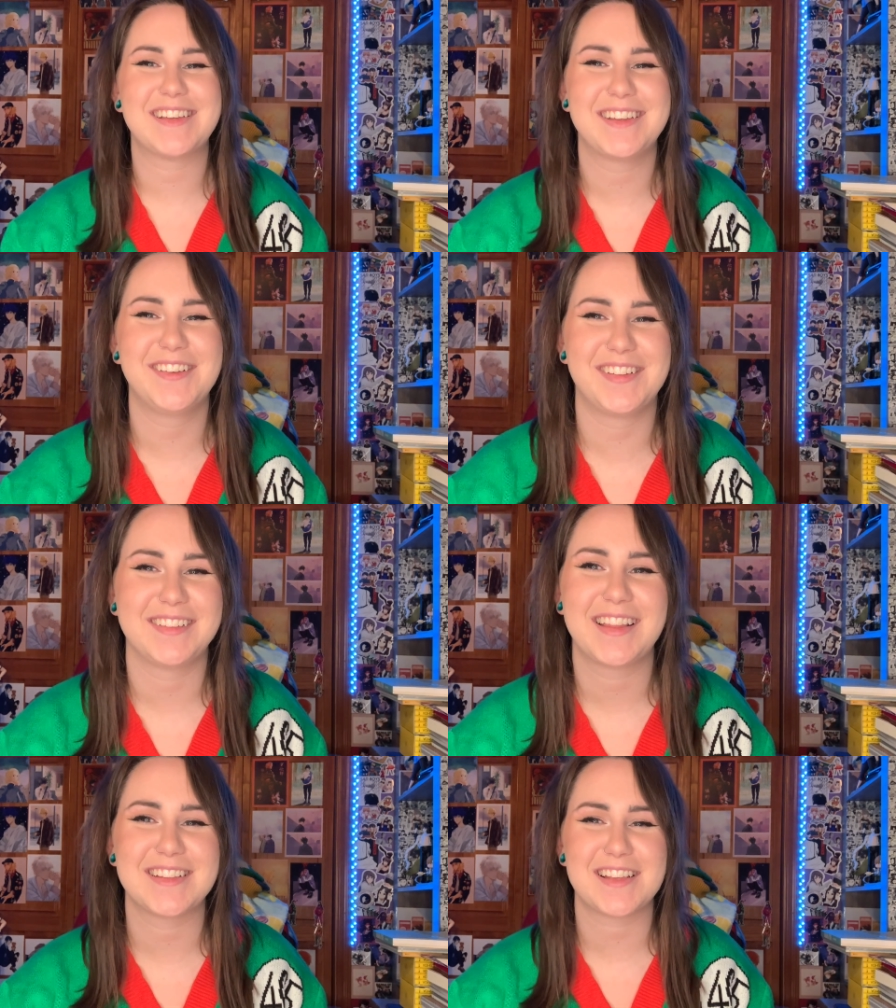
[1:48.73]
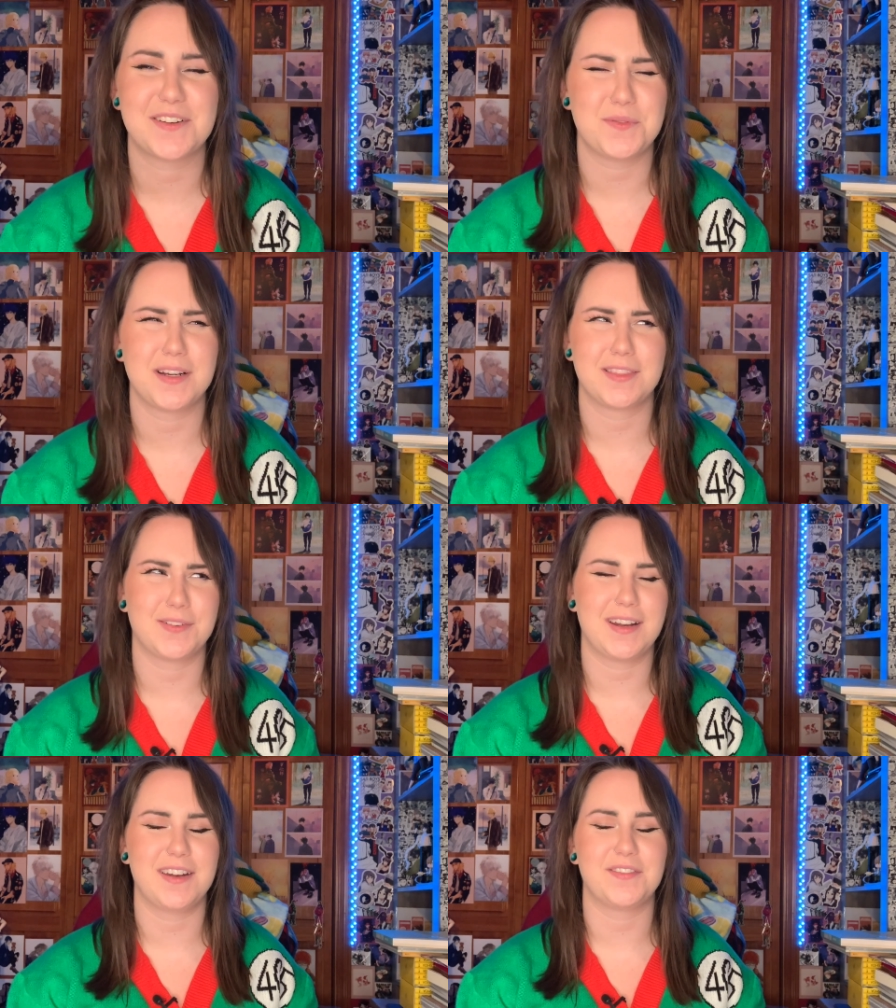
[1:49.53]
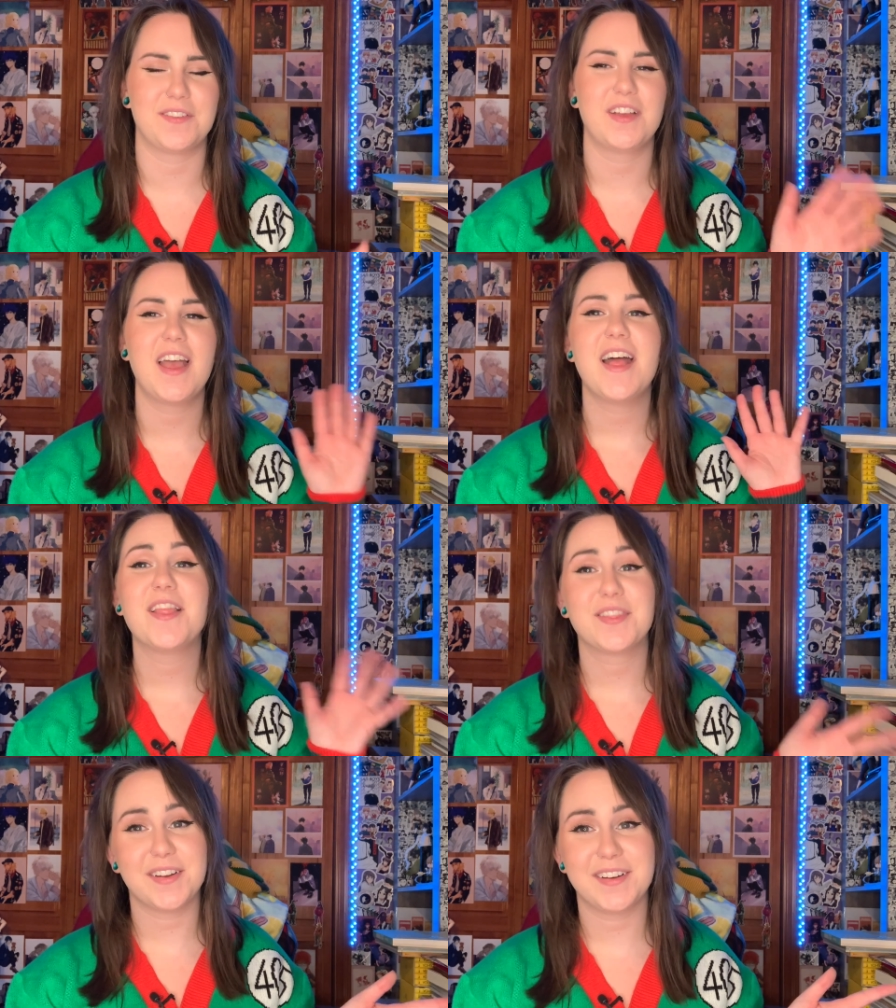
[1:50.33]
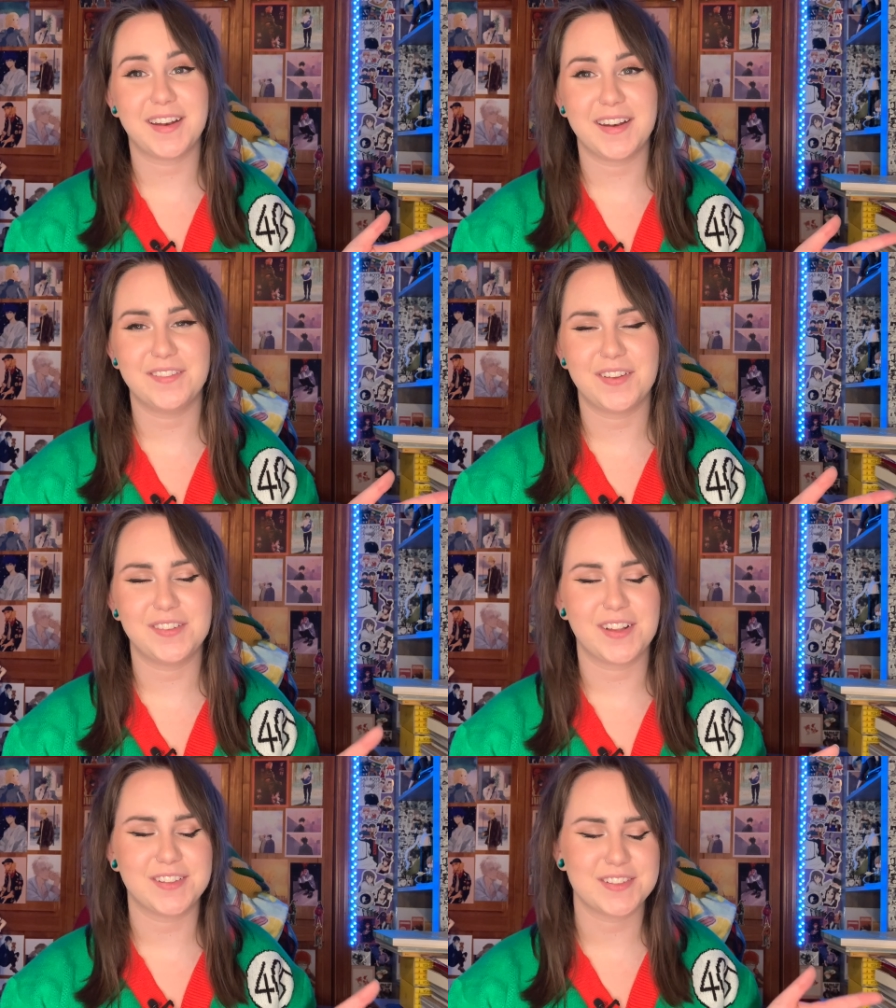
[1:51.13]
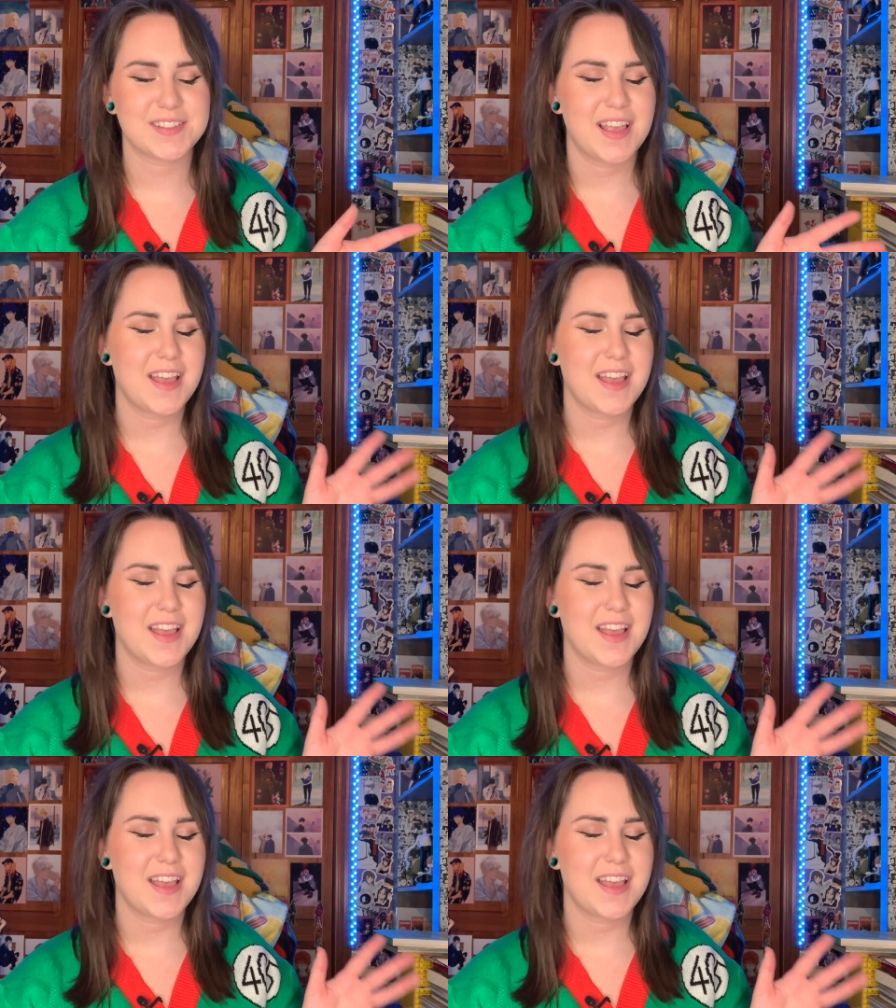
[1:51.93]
I think that sounded weird, $395. $395.